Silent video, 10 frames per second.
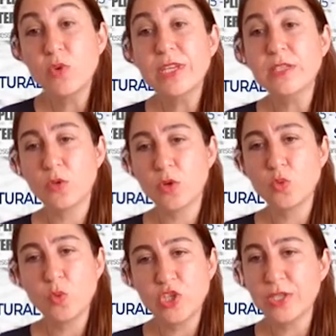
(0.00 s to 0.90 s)

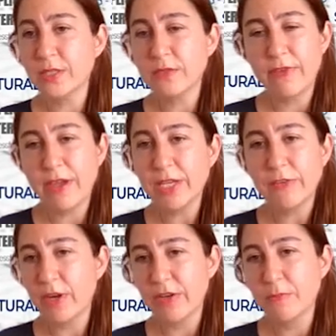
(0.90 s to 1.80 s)
research, which is very,
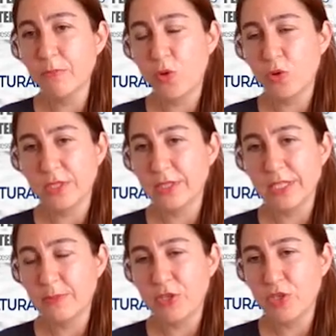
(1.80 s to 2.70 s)
very important,
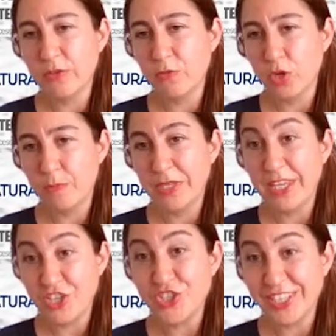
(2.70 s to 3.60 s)
especially for a
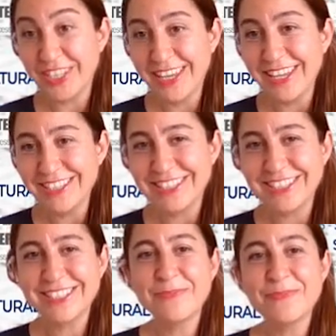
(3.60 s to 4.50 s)
PhD candidate,